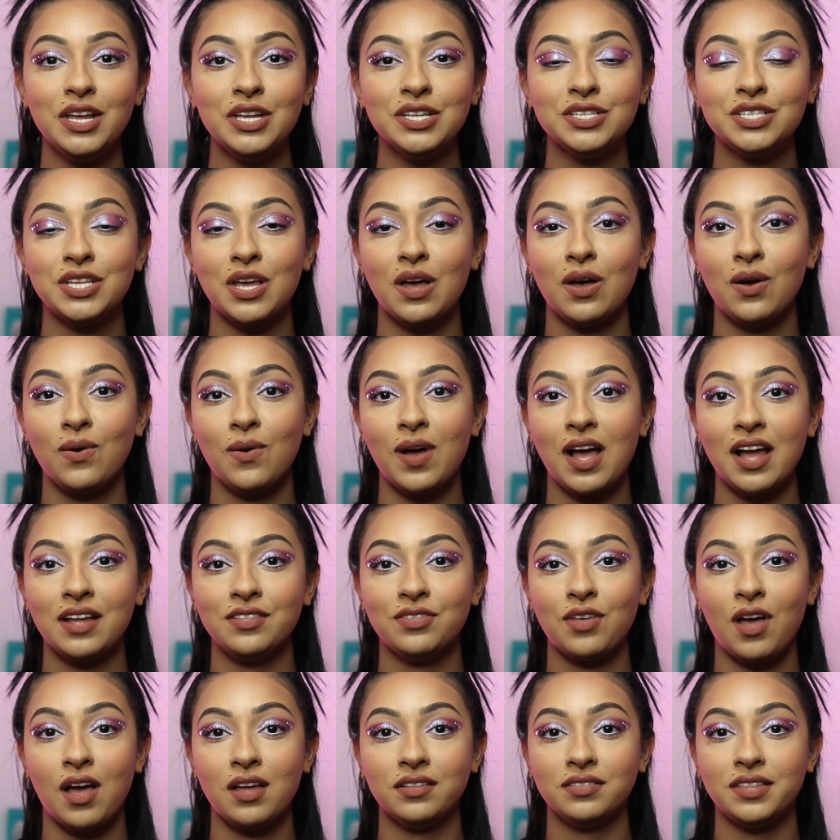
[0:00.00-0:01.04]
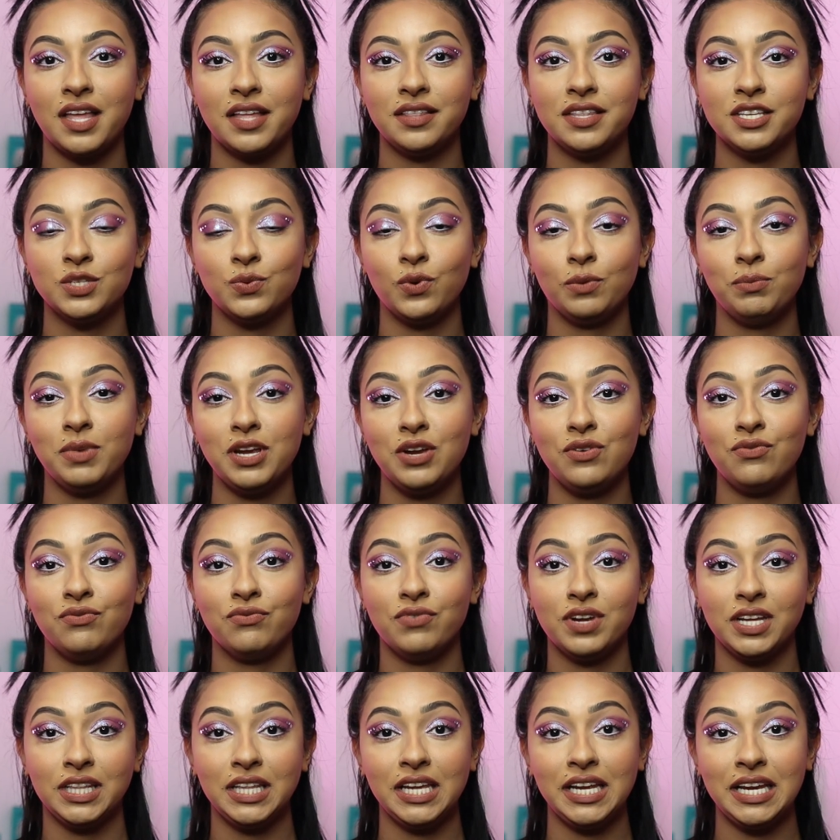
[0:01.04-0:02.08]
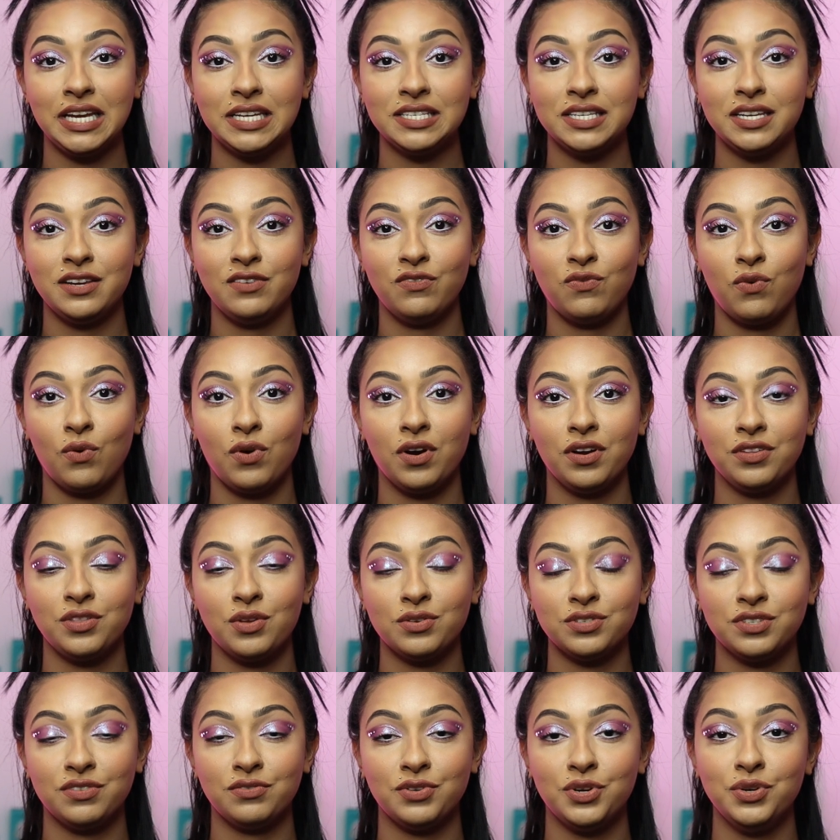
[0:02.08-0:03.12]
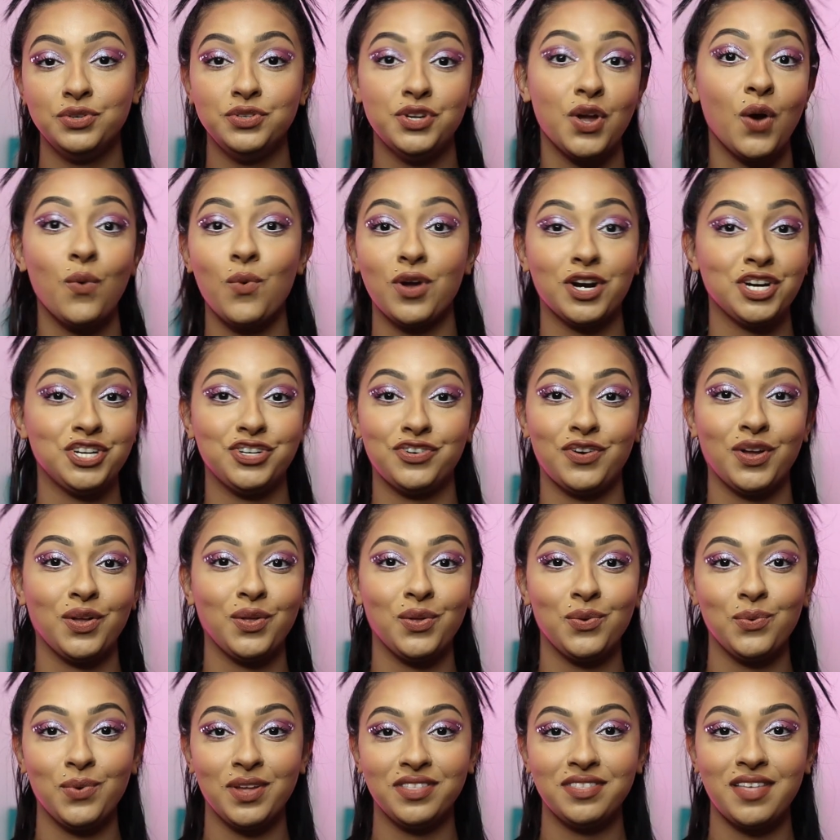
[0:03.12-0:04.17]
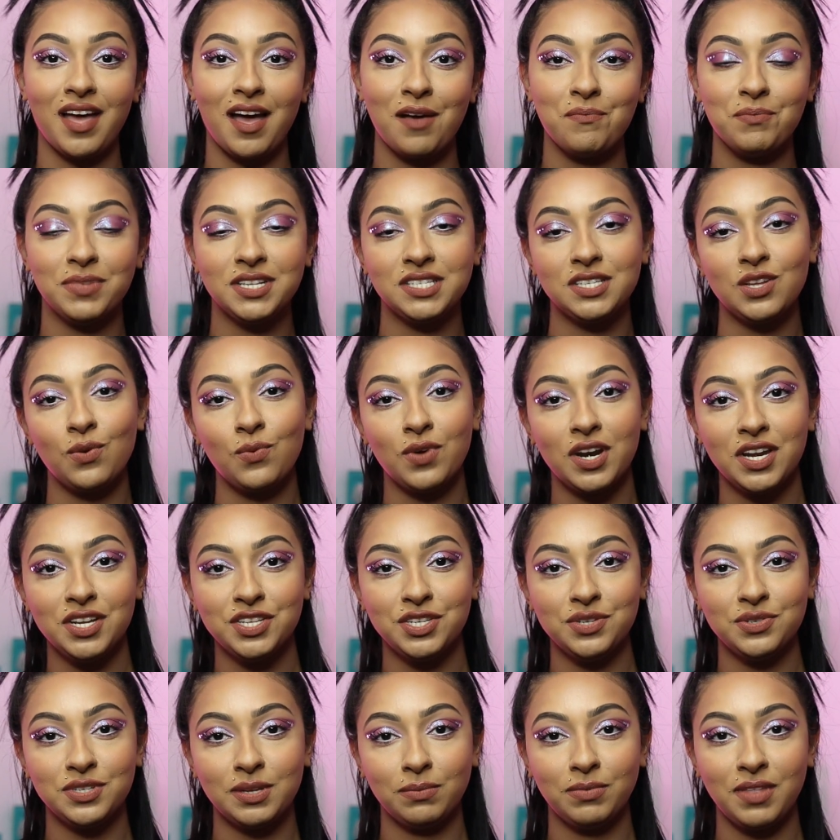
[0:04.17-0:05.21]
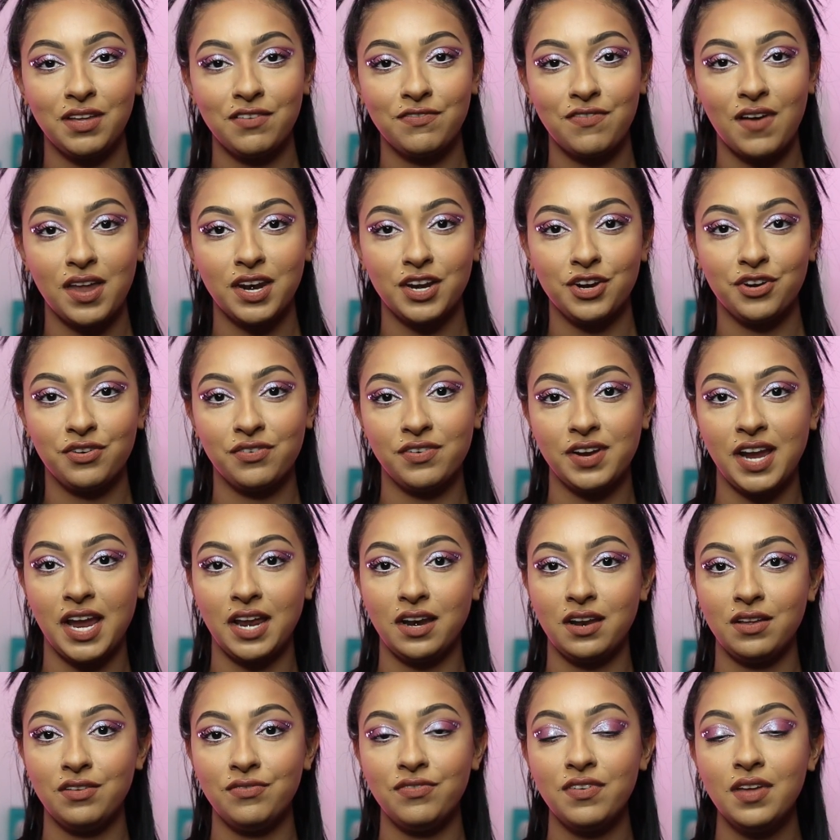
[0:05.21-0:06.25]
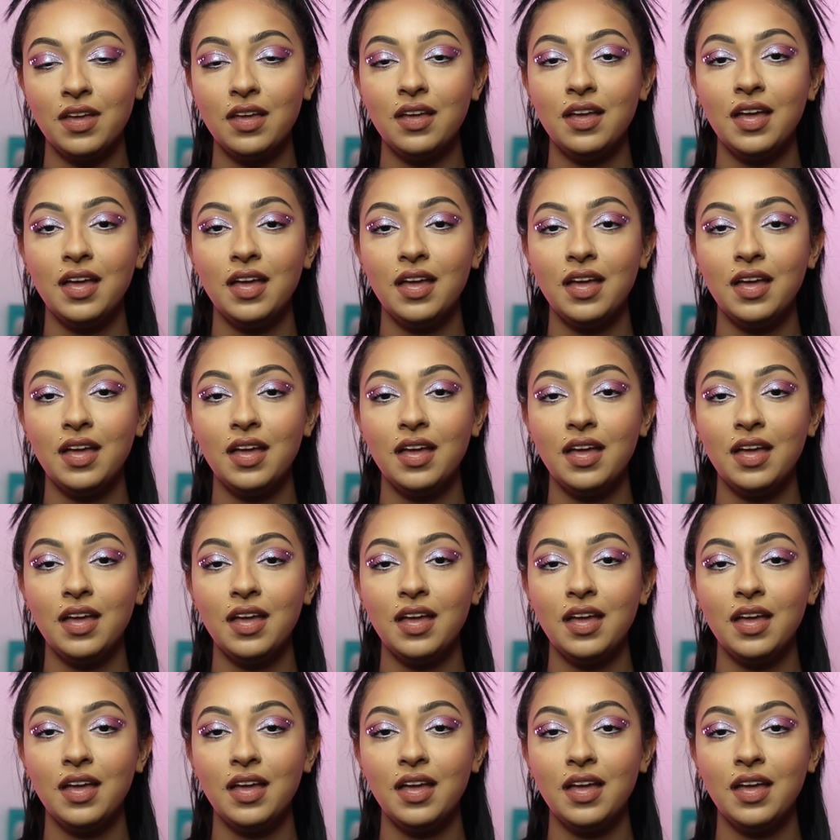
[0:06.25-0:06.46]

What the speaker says: So I thought that this would be really easy for those who don't want to struggle with that, but still want to do something fun and creative.